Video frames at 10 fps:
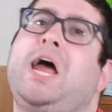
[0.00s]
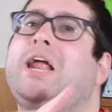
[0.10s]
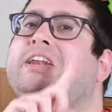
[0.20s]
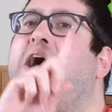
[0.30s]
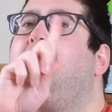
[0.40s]

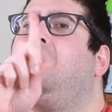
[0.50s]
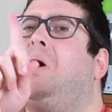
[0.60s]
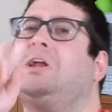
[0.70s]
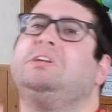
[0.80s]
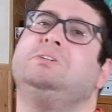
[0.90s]
Not
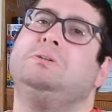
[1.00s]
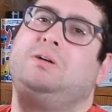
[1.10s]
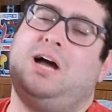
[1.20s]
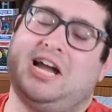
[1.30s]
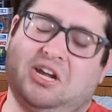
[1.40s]
one
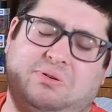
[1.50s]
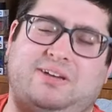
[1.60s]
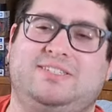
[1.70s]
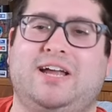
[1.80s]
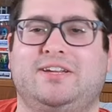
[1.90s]
iota
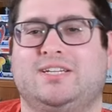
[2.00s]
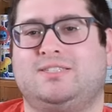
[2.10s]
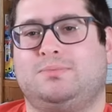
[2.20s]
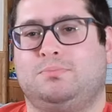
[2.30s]
sadness.